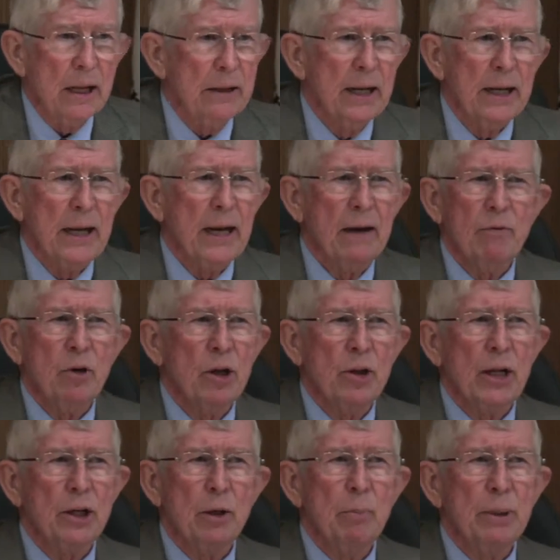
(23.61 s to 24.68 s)
they have
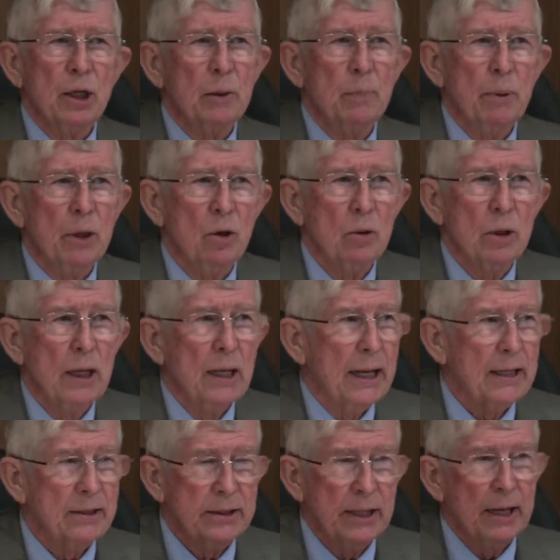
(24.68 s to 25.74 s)
nothing to build upon
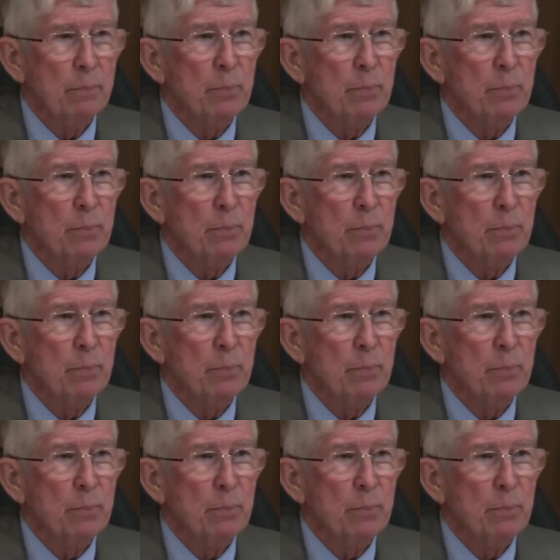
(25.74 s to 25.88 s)
as they